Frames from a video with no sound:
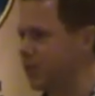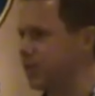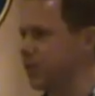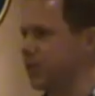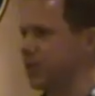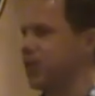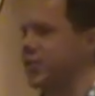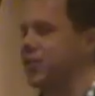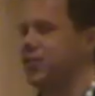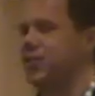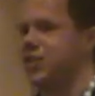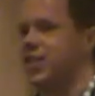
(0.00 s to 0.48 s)
one
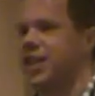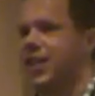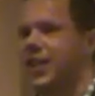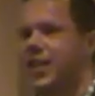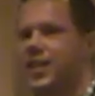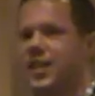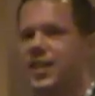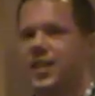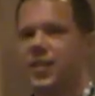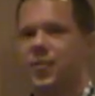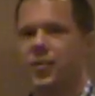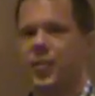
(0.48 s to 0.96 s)
who
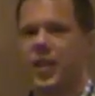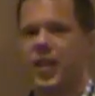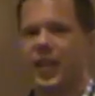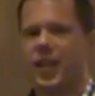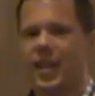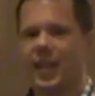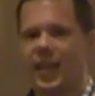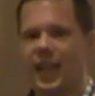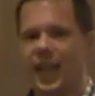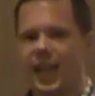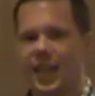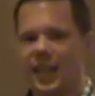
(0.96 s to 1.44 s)
did.
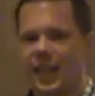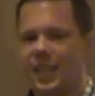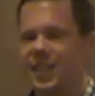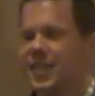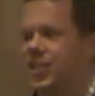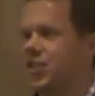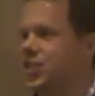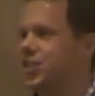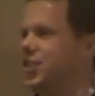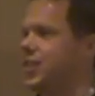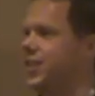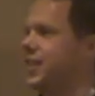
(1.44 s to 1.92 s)
In
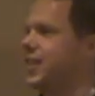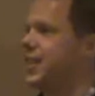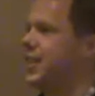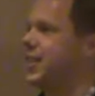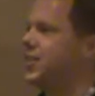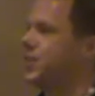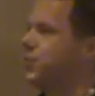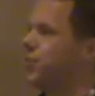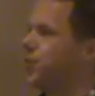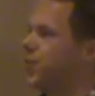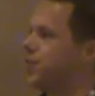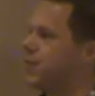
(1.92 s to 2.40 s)
addition, he
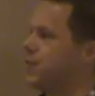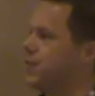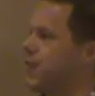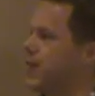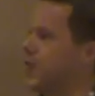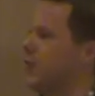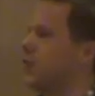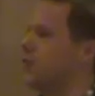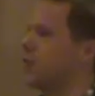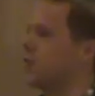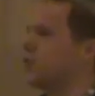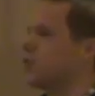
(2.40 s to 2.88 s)
is one of the
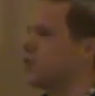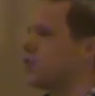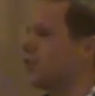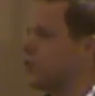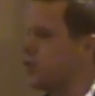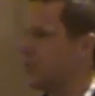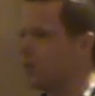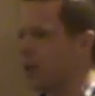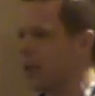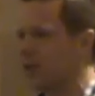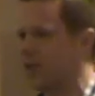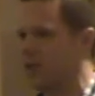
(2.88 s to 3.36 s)
founders of
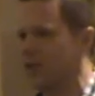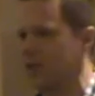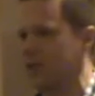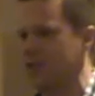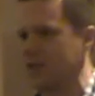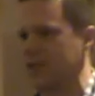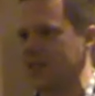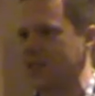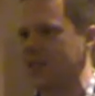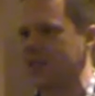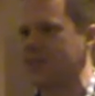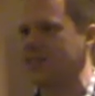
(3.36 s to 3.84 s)
Sun
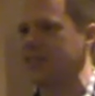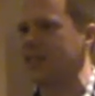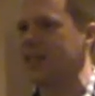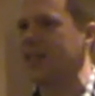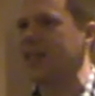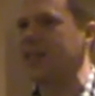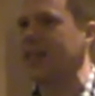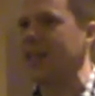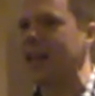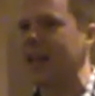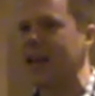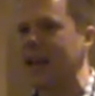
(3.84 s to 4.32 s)
Microsystems.
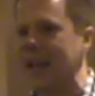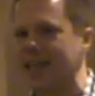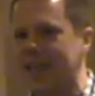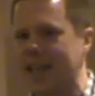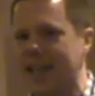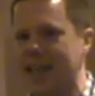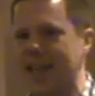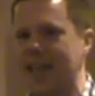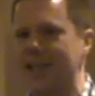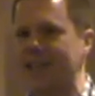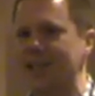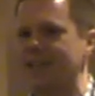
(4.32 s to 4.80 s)

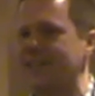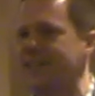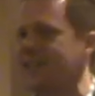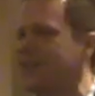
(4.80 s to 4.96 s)
Again, this